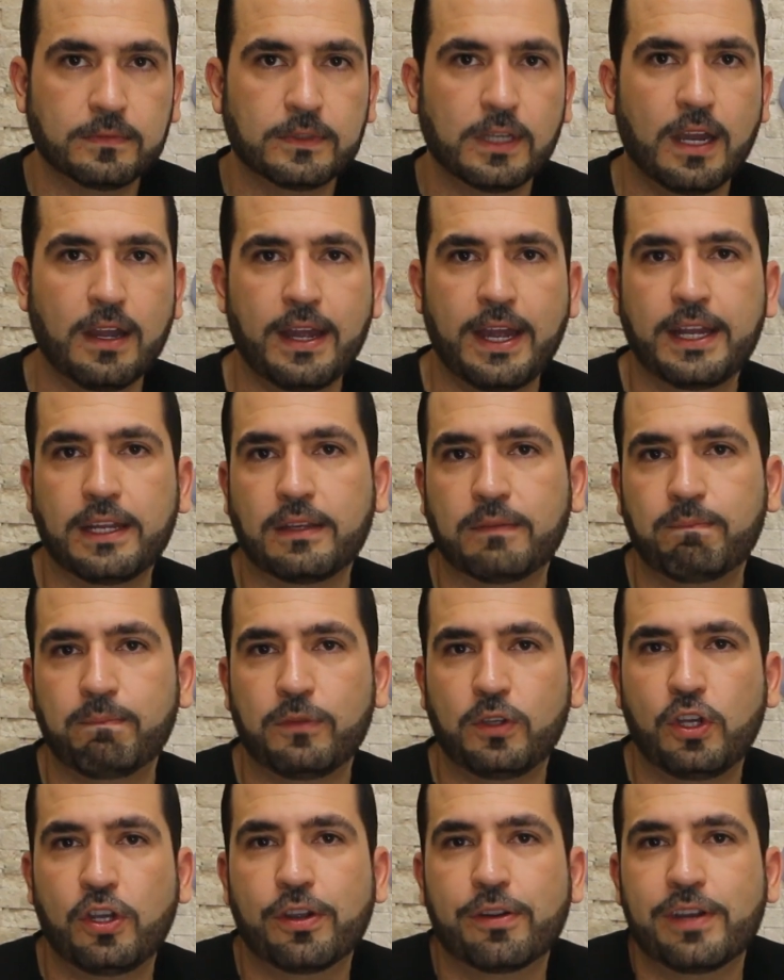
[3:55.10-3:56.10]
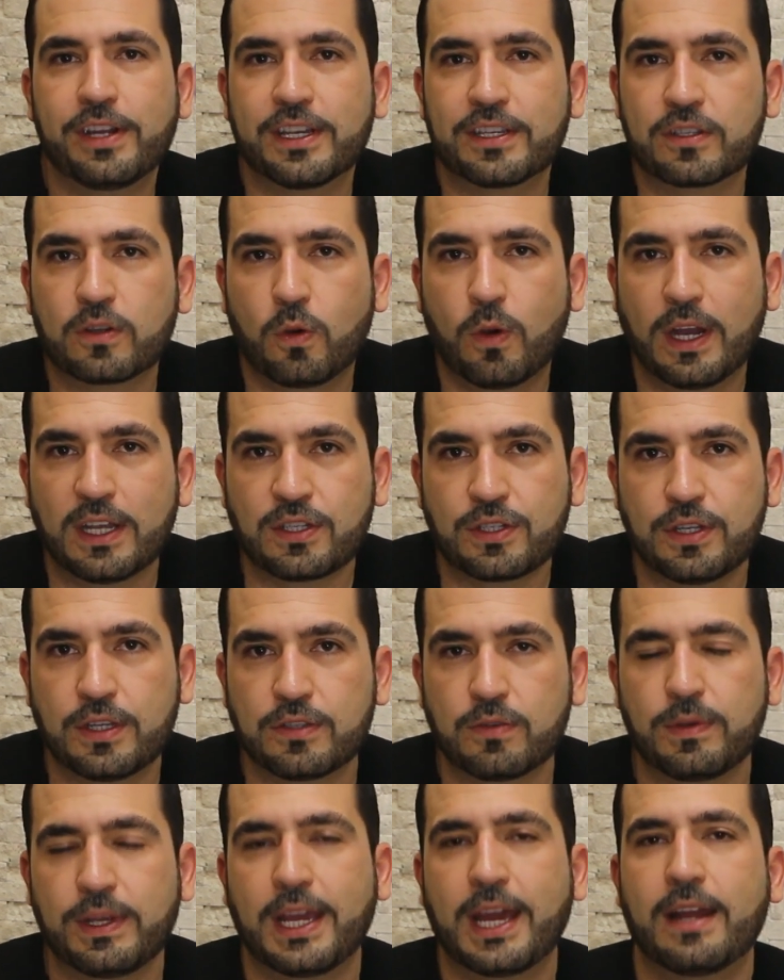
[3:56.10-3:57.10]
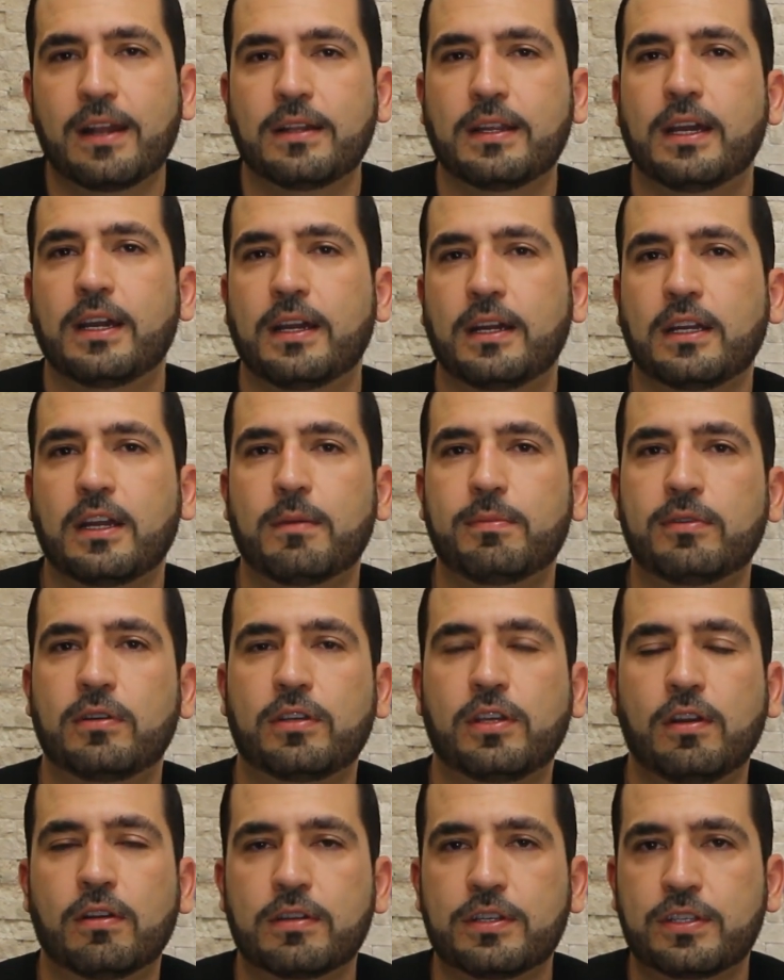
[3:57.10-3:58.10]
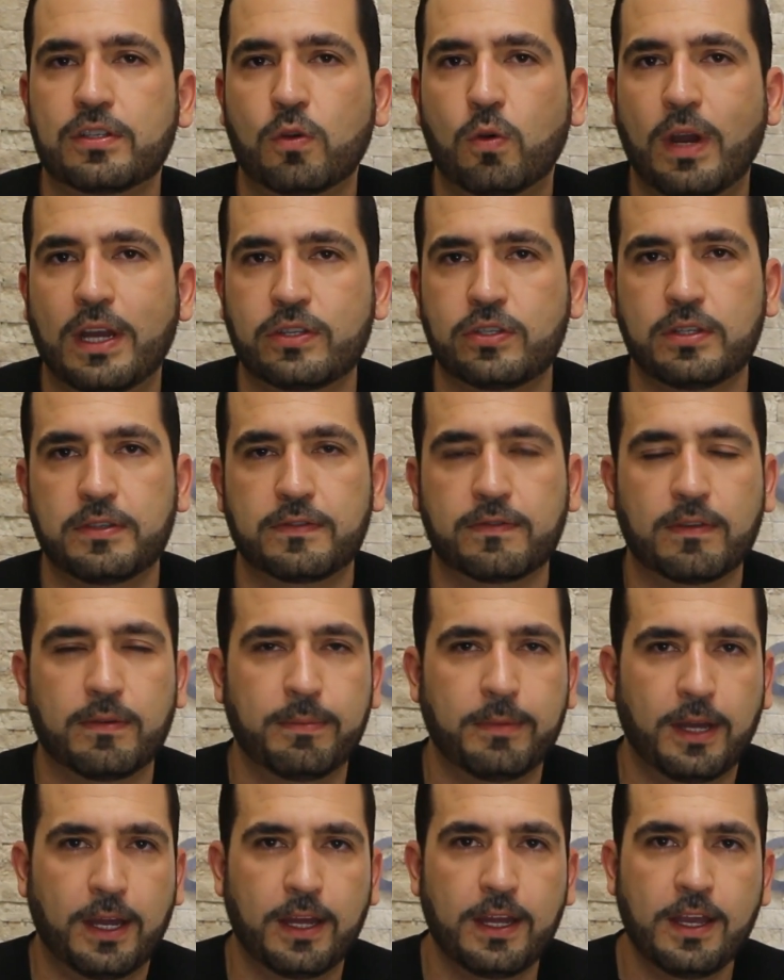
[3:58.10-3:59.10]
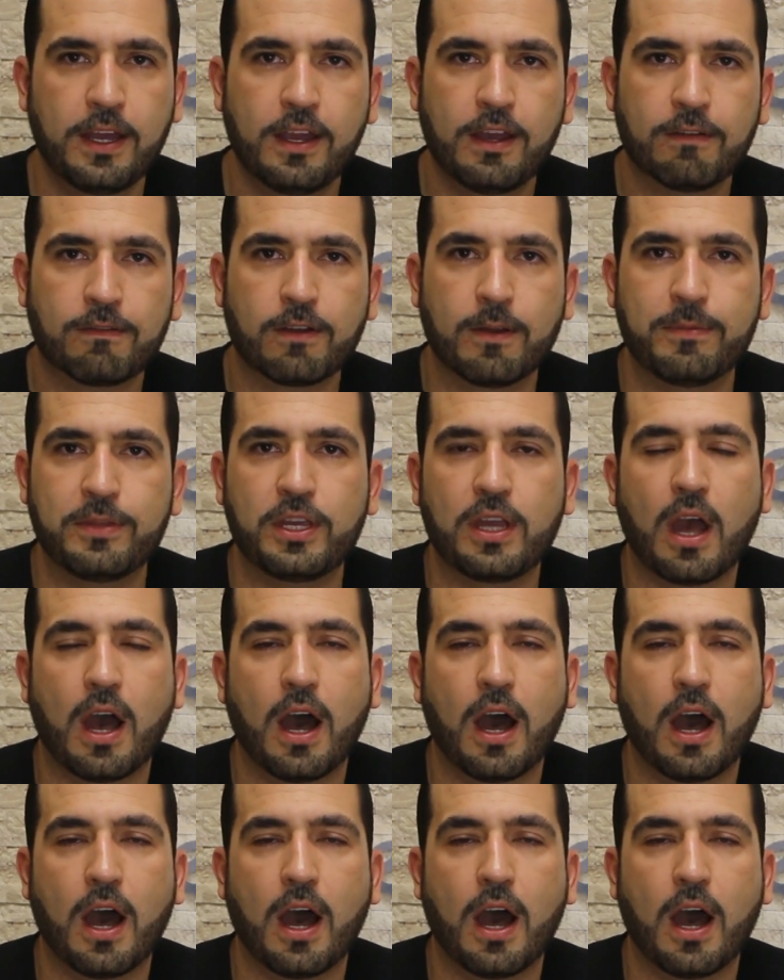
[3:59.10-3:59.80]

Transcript: All right, curious questions. We got a couple of curious questions from the